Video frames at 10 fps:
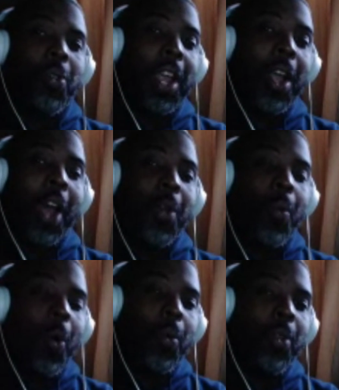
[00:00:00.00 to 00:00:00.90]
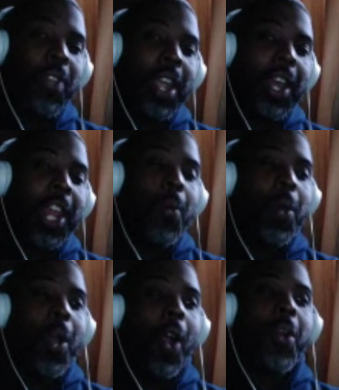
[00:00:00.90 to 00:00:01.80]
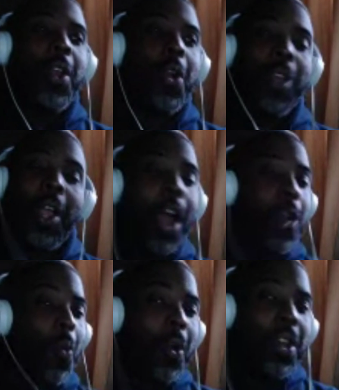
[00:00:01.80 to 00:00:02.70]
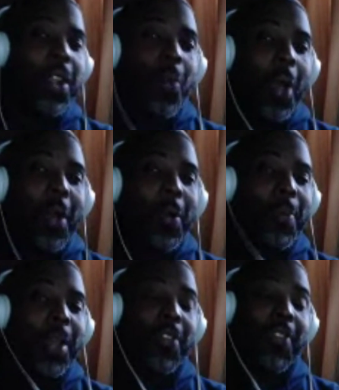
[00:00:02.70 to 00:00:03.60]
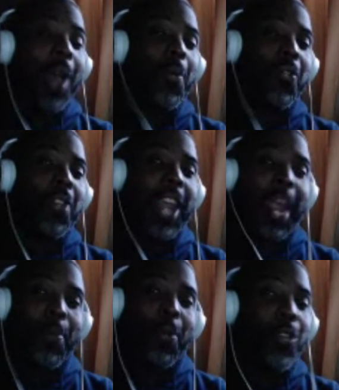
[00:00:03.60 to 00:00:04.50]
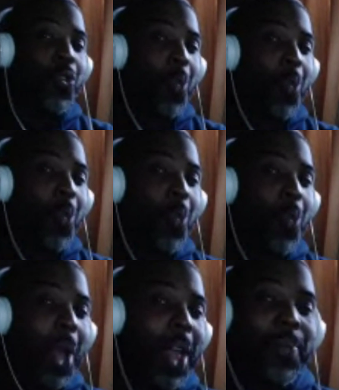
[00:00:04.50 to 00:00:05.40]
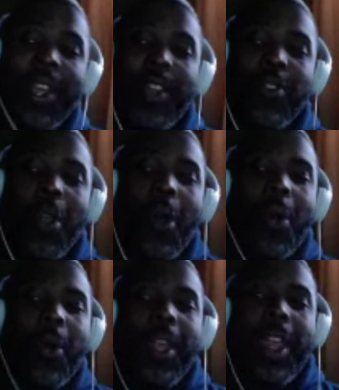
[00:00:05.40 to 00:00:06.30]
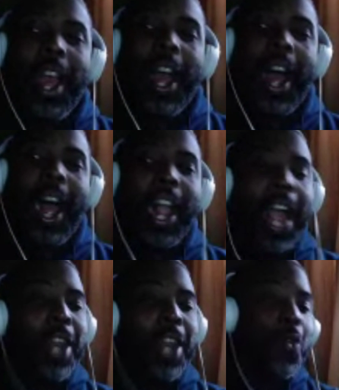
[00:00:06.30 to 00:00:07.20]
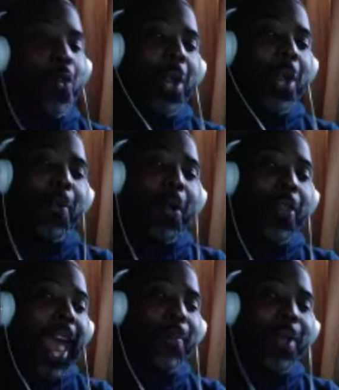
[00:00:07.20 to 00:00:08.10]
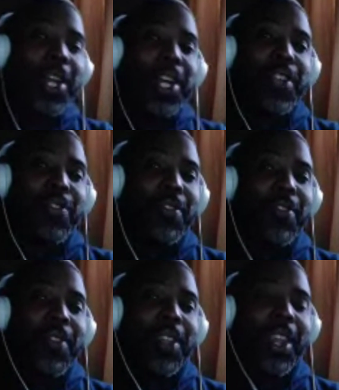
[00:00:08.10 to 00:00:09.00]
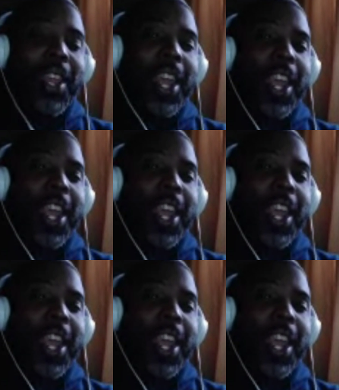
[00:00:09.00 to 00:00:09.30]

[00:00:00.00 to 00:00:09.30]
that God of War was in. And we already know that God of War did well because that was in April as well. So I kind of agree with him on that because